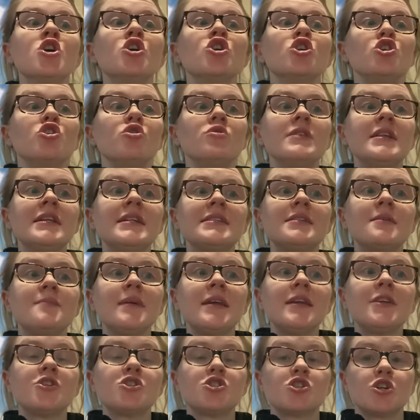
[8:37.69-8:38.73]
You need to
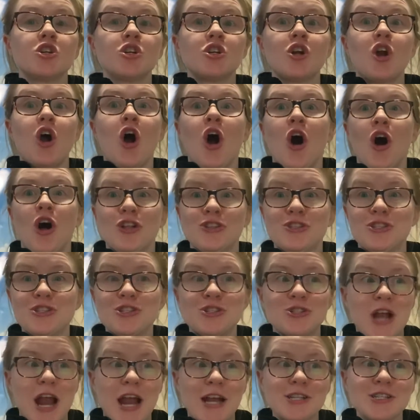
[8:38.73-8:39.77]
make sure all
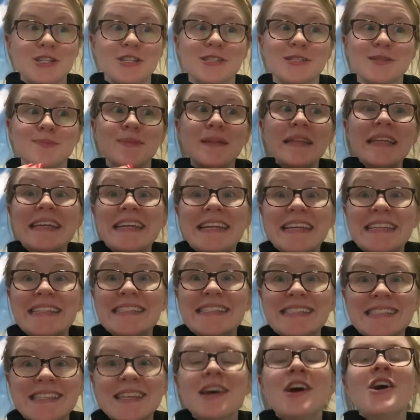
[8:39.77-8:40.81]
distractions,
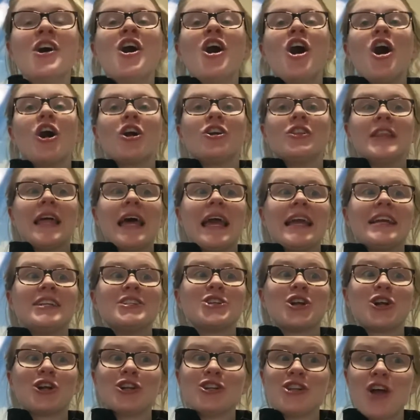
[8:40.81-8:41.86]
please, are like
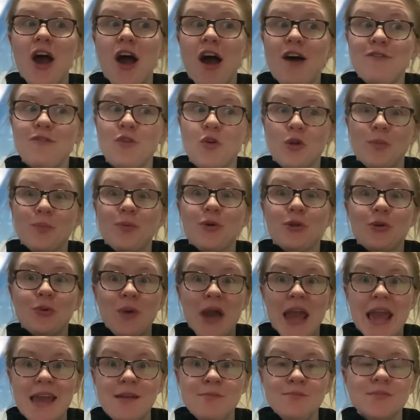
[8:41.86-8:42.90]
turned off or put
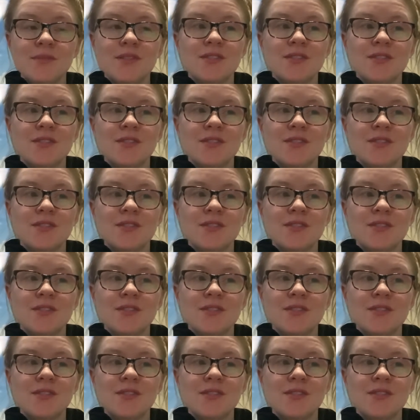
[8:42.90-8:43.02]
away.